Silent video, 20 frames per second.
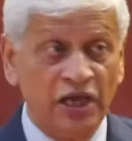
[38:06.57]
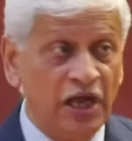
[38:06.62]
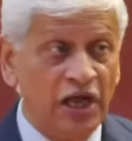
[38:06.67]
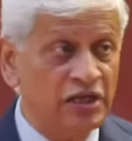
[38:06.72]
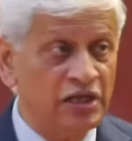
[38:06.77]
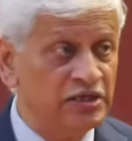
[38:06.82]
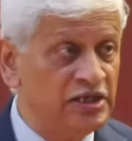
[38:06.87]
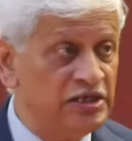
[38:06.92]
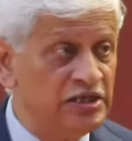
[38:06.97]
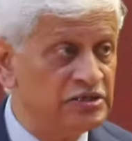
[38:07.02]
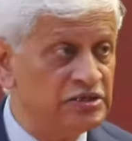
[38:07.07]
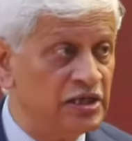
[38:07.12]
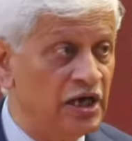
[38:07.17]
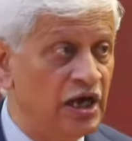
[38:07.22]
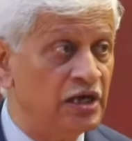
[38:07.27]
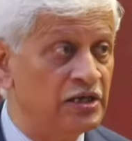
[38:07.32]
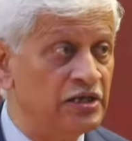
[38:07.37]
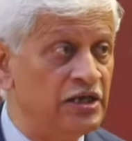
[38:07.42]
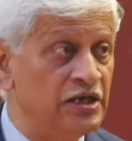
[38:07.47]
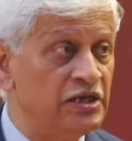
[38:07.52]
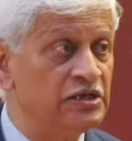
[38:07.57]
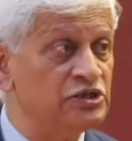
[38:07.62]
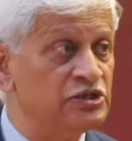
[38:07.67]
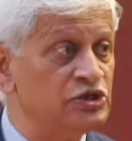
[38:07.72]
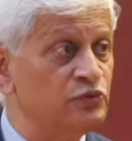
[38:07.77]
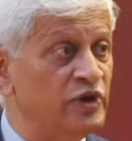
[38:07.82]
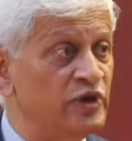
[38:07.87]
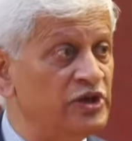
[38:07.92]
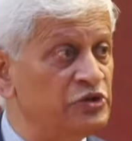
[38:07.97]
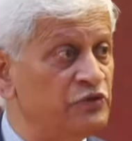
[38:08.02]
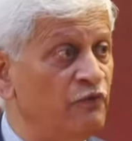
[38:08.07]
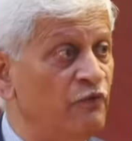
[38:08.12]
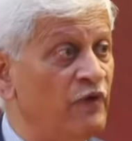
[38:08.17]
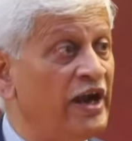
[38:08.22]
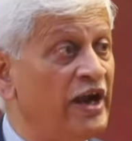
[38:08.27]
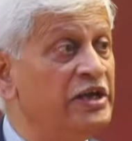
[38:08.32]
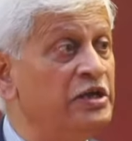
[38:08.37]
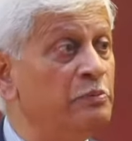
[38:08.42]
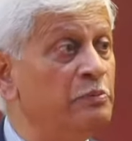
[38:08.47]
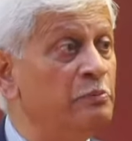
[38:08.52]
there are these articles
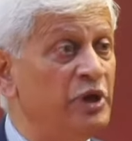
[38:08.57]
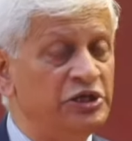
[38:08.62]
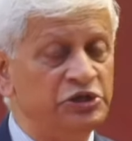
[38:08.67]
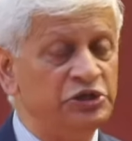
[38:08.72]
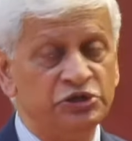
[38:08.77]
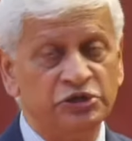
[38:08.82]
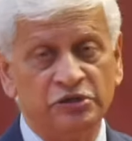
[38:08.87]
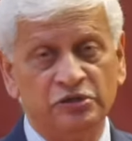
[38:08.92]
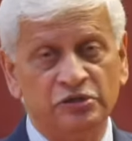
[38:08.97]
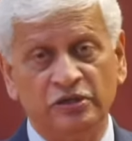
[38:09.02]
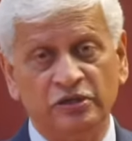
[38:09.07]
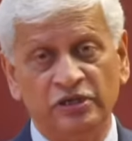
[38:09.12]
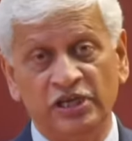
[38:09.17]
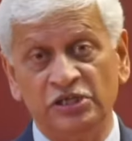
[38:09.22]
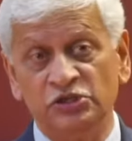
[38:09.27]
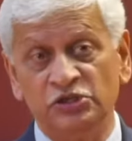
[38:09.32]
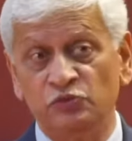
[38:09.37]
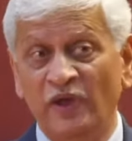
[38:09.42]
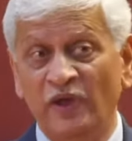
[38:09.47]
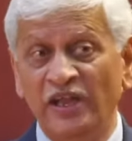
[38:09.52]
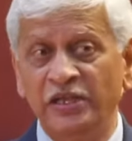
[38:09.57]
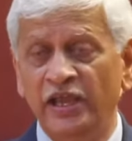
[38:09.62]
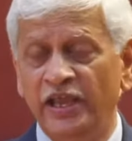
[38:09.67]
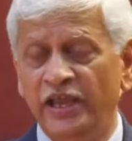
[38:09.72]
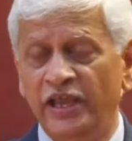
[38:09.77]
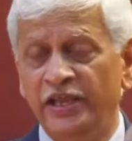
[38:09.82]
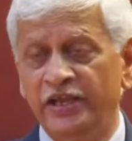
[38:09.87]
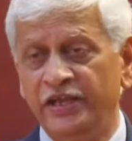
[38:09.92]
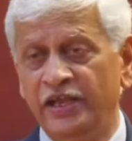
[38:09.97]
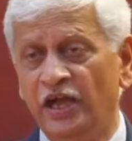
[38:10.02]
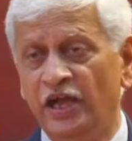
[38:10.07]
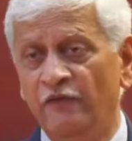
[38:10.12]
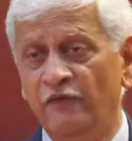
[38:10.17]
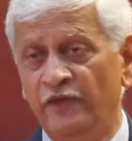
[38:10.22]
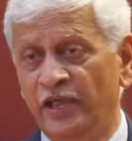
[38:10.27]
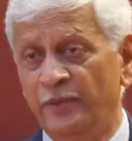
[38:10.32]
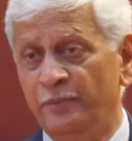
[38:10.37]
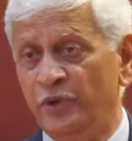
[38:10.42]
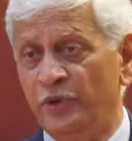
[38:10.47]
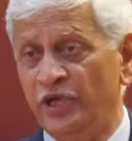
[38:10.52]
which find mention. There is one
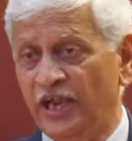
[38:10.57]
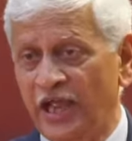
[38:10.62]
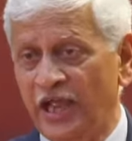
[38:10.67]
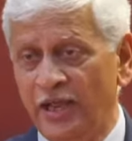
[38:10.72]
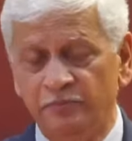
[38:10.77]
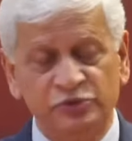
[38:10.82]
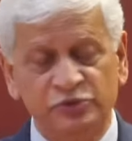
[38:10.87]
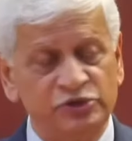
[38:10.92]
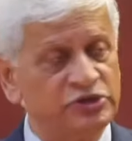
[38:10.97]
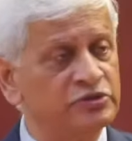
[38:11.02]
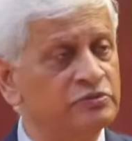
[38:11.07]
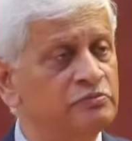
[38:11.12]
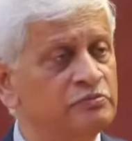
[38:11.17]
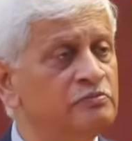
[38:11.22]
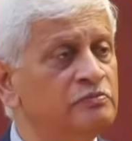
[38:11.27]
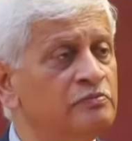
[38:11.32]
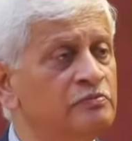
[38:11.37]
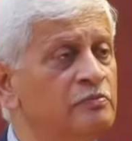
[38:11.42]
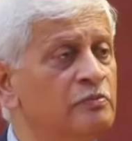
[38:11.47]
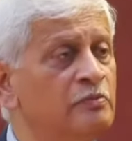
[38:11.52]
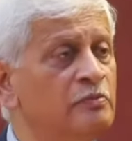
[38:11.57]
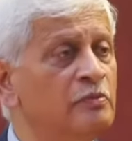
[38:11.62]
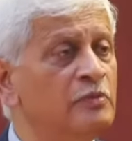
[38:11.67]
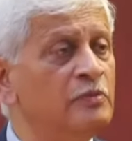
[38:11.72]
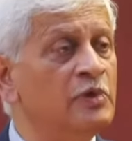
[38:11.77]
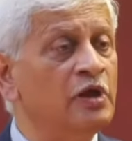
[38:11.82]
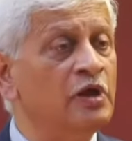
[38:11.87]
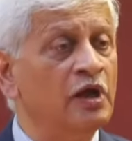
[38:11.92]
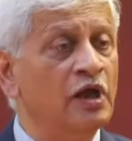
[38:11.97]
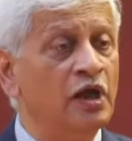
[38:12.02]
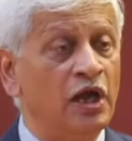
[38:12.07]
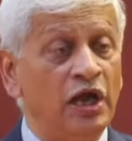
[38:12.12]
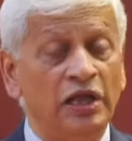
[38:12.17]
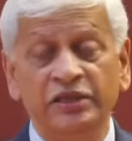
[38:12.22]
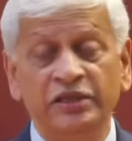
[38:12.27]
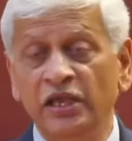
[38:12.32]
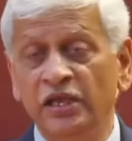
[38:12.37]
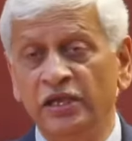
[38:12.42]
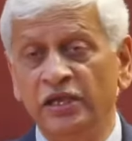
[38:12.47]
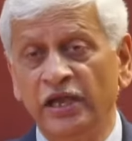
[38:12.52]
area where perhaps
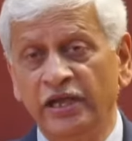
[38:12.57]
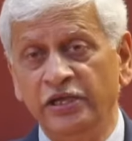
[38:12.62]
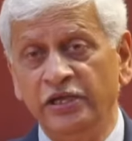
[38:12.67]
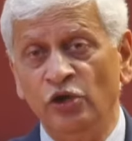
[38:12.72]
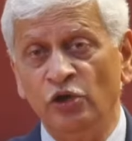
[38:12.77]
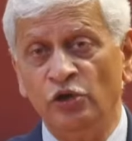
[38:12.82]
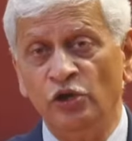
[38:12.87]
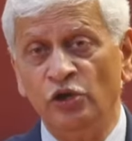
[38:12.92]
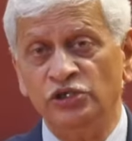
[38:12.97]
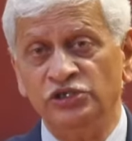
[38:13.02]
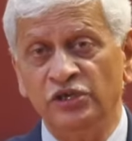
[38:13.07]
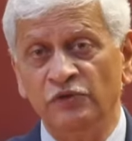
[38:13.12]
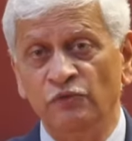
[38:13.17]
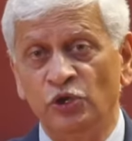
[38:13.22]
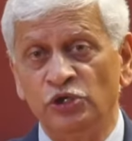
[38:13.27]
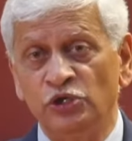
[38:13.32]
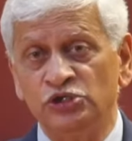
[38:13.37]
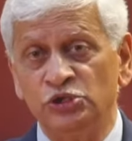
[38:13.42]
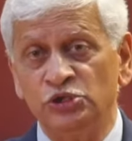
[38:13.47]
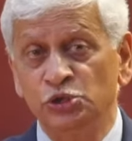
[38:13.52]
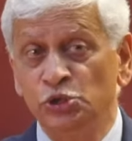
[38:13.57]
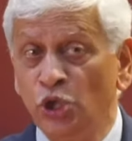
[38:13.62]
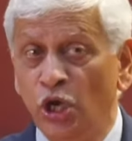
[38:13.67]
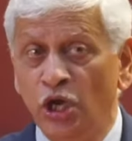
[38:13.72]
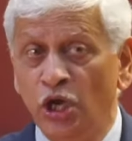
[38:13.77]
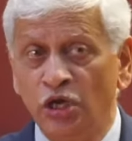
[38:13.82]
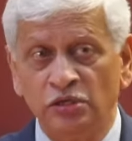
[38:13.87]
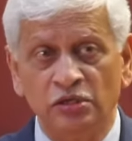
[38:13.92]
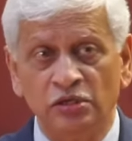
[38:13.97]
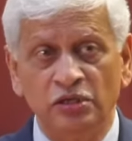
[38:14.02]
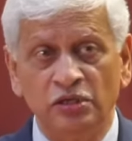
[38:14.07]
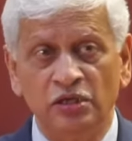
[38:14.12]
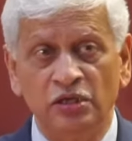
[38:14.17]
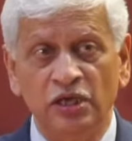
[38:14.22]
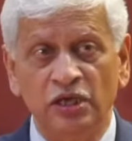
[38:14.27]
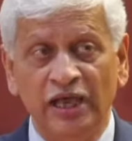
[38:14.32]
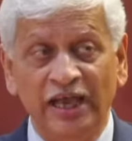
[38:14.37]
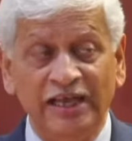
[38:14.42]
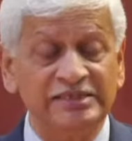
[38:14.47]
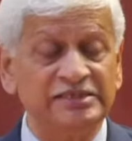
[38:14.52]
Gandhian ideology was
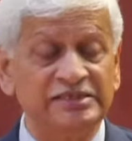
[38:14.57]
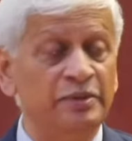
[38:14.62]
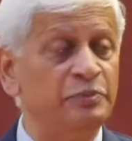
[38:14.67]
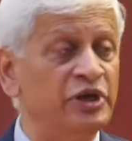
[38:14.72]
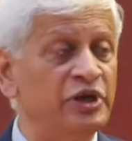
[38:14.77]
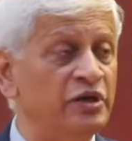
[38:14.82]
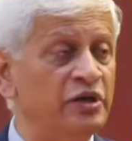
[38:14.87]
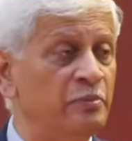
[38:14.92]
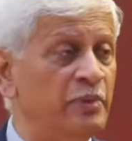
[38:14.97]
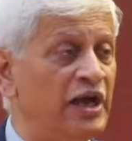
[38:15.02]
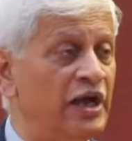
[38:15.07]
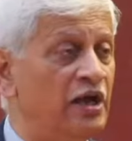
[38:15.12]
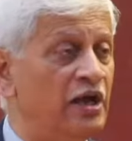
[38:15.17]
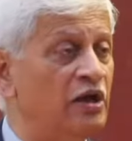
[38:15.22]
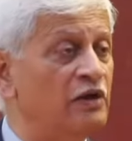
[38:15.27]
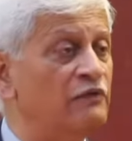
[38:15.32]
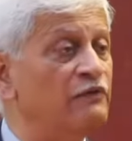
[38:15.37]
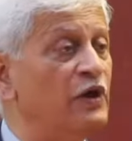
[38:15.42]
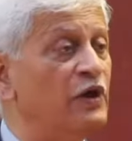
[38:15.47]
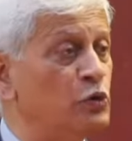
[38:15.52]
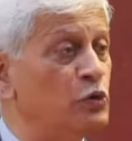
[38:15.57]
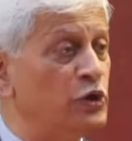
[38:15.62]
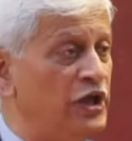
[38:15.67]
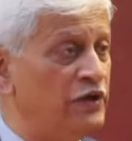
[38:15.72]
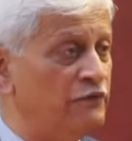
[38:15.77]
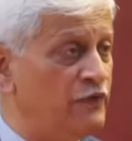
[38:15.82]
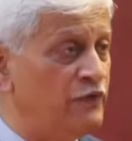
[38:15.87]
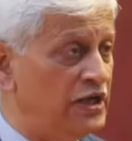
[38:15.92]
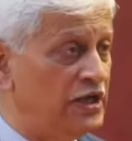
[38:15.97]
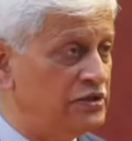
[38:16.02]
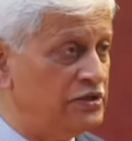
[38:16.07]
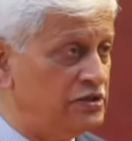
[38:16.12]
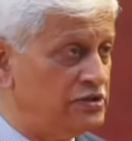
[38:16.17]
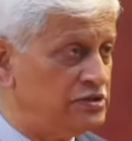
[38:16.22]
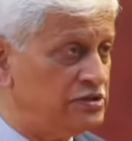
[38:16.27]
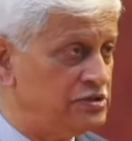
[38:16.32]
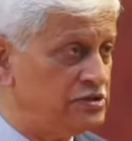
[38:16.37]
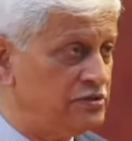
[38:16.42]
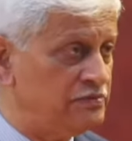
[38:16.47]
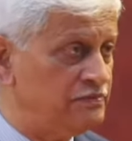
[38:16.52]
not accepted by our founding
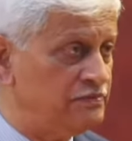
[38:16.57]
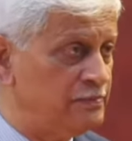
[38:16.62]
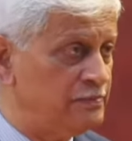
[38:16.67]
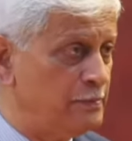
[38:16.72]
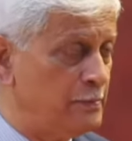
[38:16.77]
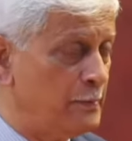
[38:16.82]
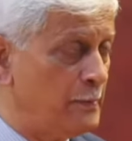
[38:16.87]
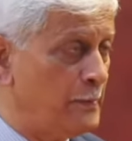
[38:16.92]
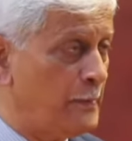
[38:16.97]
fathers.